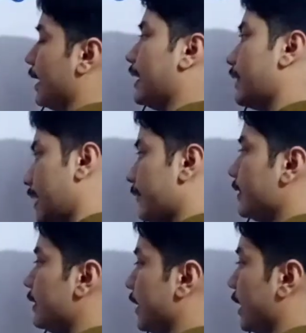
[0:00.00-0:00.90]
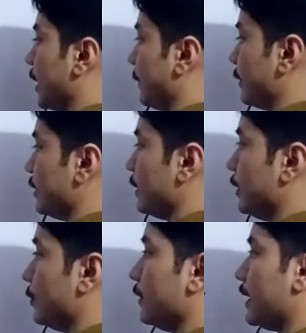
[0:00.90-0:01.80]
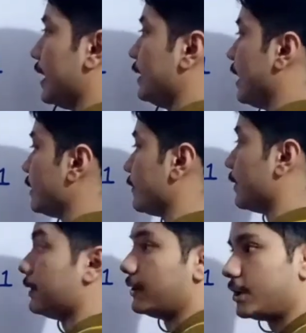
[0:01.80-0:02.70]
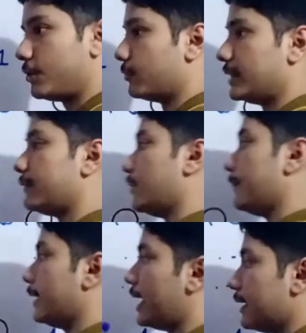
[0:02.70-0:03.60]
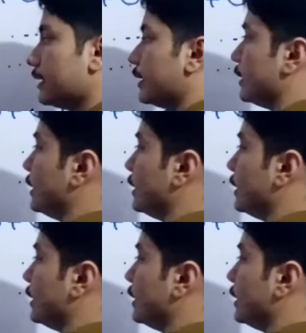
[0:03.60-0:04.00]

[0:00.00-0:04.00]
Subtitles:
11 times, you will get the answer 50. No, this will be another.